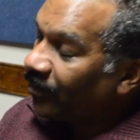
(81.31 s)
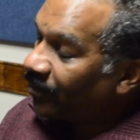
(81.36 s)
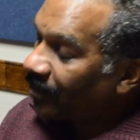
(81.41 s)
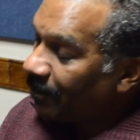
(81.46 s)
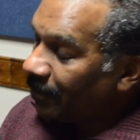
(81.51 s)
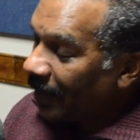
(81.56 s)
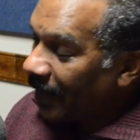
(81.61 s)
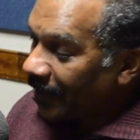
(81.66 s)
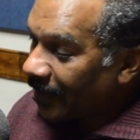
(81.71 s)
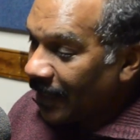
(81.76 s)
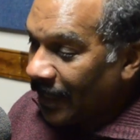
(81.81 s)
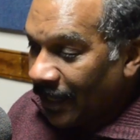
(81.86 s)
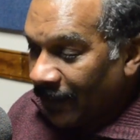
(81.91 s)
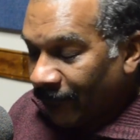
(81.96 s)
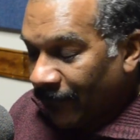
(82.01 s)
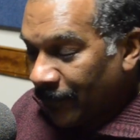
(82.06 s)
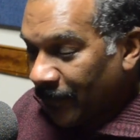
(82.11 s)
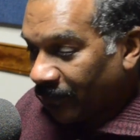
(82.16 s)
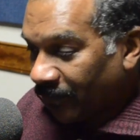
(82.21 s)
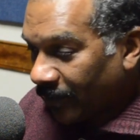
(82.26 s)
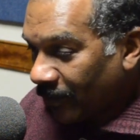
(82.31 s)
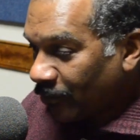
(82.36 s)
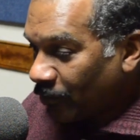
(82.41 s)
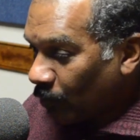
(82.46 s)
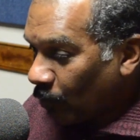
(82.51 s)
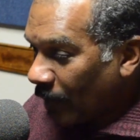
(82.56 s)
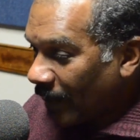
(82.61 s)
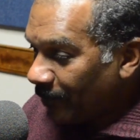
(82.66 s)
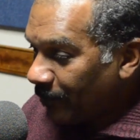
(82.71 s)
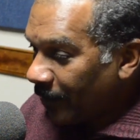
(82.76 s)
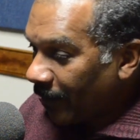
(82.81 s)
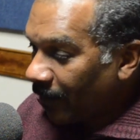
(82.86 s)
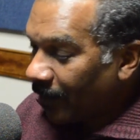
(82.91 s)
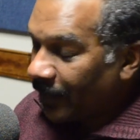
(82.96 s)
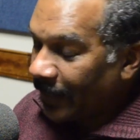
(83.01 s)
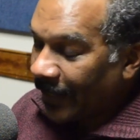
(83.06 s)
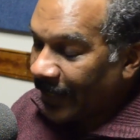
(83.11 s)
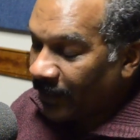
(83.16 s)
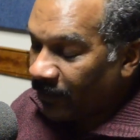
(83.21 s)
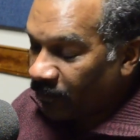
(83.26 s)
somebody from the Central Y of Maryland,
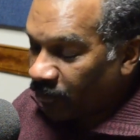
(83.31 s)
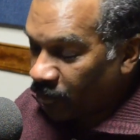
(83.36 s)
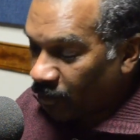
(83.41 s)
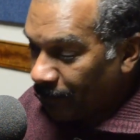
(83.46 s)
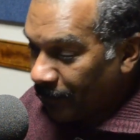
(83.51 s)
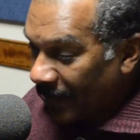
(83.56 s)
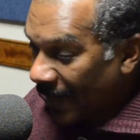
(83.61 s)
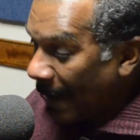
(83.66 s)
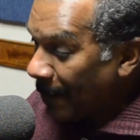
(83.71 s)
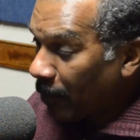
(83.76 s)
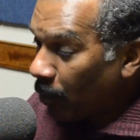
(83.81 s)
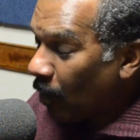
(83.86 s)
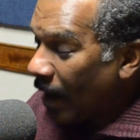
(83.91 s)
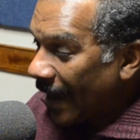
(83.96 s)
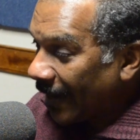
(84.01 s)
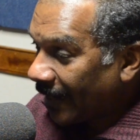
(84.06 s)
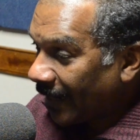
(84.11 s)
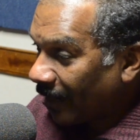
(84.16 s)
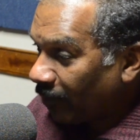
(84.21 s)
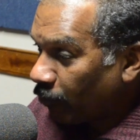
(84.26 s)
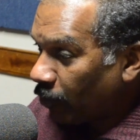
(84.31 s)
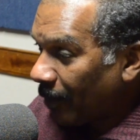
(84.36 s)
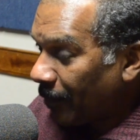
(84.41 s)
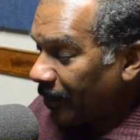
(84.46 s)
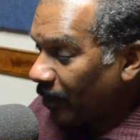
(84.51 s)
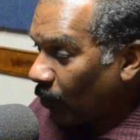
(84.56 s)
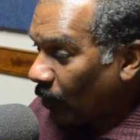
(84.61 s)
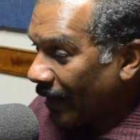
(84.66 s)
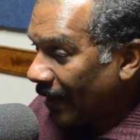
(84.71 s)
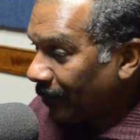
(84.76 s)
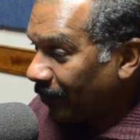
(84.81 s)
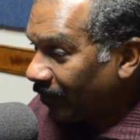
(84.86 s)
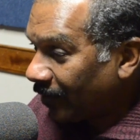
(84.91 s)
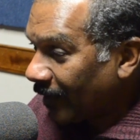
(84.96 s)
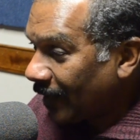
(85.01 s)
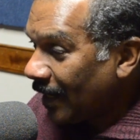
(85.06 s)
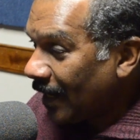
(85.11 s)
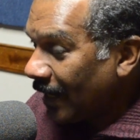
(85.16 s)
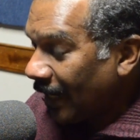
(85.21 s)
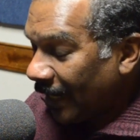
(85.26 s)
a tremendous, I'm a Y kid. I grew up in the Y M C A
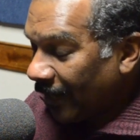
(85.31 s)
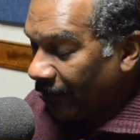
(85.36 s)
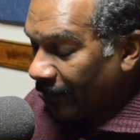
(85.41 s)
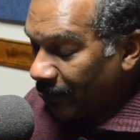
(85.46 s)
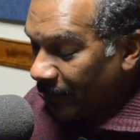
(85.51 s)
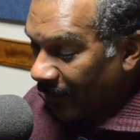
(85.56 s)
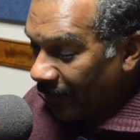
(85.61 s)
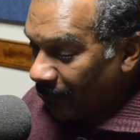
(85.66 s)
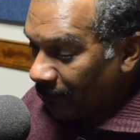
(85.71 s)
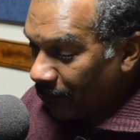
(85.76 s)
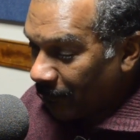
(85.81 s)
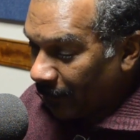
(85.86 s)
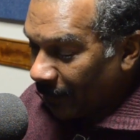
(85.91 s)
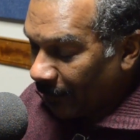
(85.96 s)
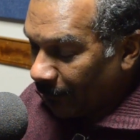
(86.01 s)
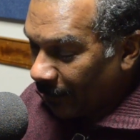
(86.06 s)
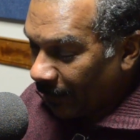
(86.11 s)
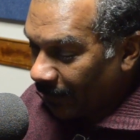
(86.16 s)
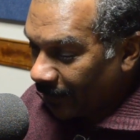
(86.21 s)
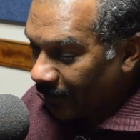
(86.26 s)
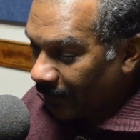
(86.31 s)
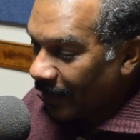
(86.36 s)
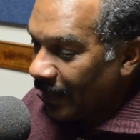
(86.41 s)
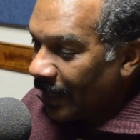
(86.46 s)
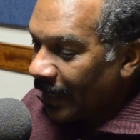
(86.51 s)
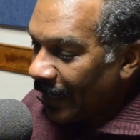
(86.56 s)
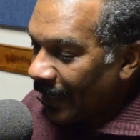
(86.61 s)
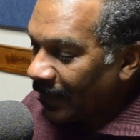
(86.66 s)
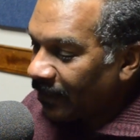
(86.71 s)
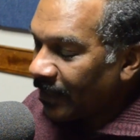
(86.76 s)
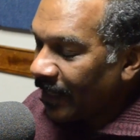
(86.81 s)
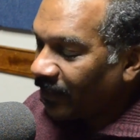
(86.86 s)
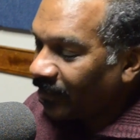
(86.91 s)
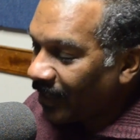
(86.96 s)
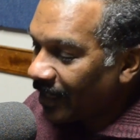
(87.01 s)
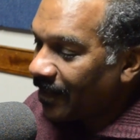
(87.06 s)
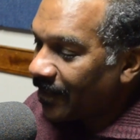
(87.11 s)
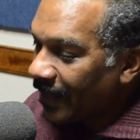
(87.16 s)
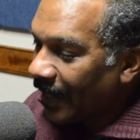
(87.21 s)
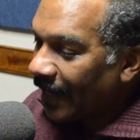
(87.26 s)
sure. here in, in Maryland.
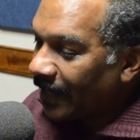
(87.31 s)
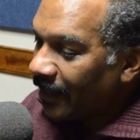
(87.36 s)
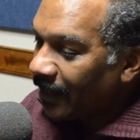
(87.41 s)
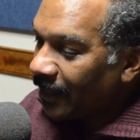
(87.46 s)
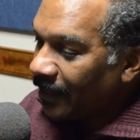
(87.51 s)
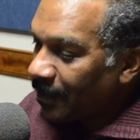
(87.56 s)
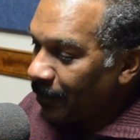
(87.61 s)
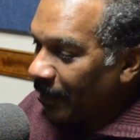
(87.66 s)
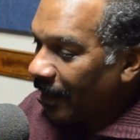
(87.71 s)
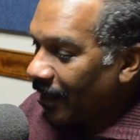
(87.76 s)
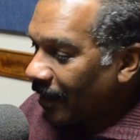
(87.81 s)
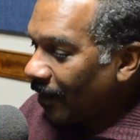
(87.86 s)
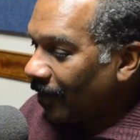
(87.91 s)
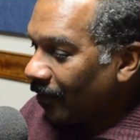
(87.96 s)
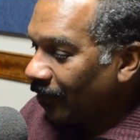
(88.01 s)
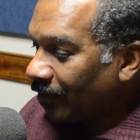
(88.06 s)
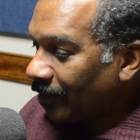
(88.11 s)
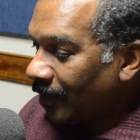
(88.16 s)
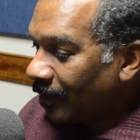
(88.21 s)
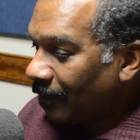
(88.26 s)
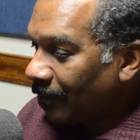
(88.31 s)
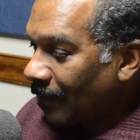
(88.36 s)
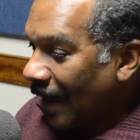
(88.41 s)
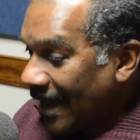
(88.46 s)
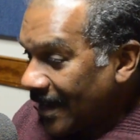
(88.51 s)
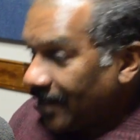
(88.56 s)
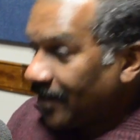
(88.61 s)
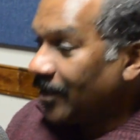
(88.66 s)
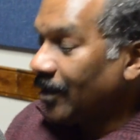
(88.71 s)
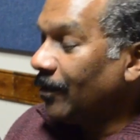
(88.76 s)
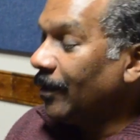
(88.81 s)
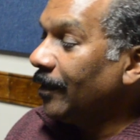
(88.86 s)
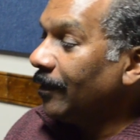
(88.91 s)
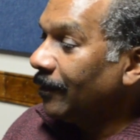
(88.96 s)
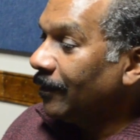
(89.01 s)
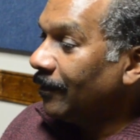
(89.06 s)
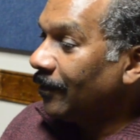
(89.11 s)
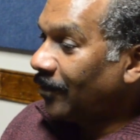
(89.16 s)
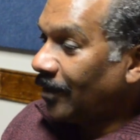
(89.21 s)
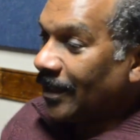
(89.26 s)
Instead of that, the mayor goes, well, I didn't do it.
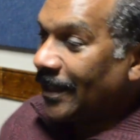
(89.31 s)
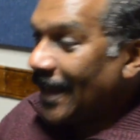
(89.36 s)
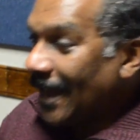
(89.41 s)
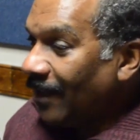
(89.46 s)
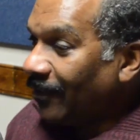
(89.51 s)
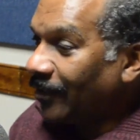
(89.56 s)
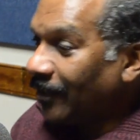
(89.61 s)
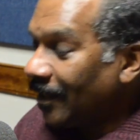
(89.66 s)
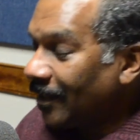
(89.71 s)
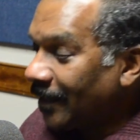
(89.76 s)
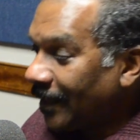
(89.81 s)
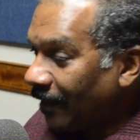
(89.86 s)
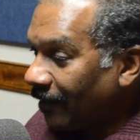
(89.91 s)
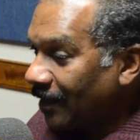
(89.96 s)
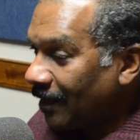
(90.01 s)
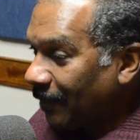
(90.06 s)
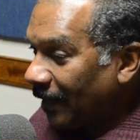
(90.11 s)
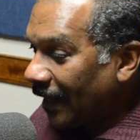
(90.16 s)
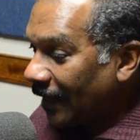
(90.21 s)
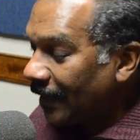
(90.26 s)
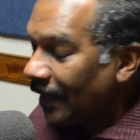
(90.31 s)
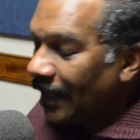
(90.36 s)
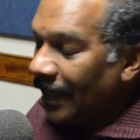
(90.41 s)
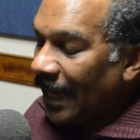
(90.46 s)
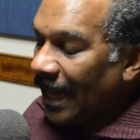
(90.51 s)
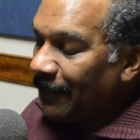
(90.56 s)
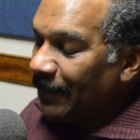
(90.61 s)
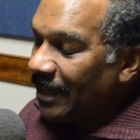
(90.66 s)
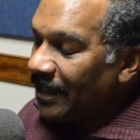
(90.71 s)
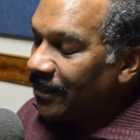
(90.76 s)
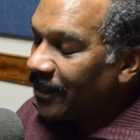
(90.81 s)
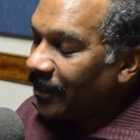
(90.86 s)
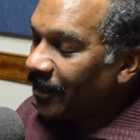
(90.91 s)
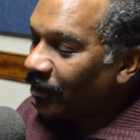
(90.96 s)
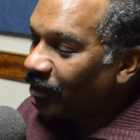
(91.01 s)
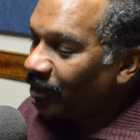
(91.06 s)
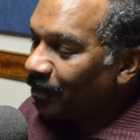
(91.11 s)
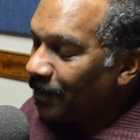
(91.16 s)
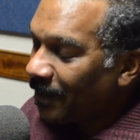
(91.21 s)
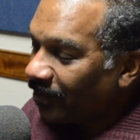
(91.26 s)
City Council didn't kill anybody. I mean, the
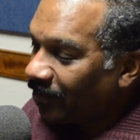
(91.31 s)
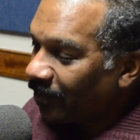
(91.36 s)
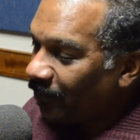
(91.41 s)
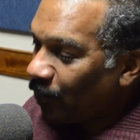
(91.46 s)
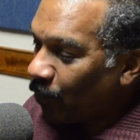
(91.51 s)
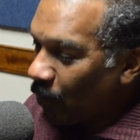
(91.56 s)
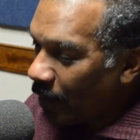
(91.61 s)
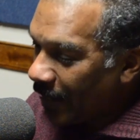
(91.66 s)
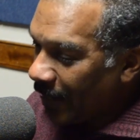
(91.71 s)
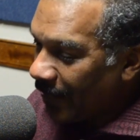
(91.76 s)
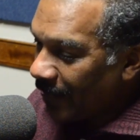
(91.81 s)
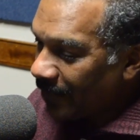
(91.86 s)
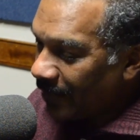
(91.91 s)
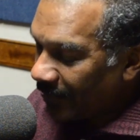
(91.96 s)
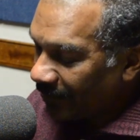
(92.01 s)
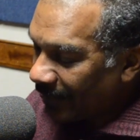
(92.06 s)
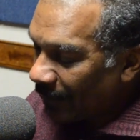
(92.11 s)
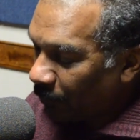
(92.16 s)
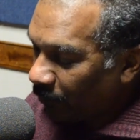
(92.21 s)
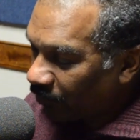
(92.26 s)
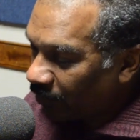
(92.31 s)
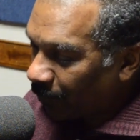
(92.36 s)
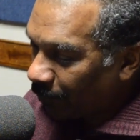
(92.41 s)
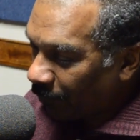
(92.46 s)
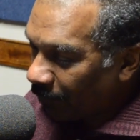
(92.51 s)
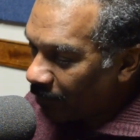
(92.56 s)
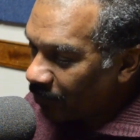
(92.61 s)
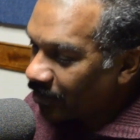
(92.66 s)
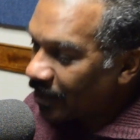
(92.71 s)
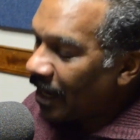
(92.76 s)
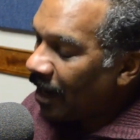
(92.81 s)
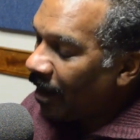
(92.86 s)
dismissive way that that was approached,